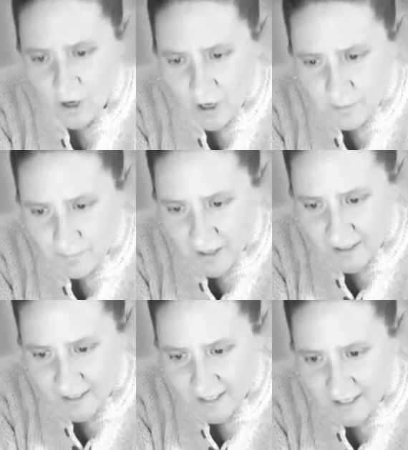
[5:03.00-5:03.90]
curb
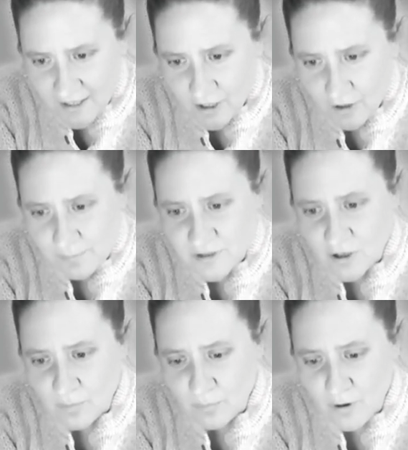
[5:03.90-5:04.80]
market,
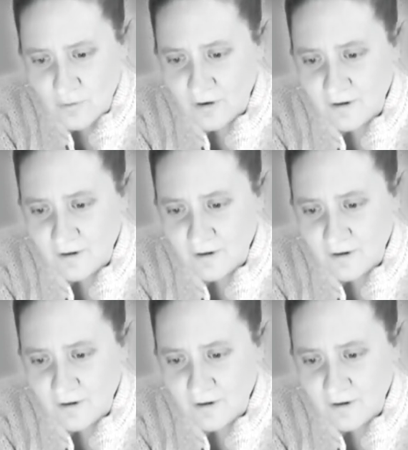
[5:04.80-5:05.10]
curbstone broker.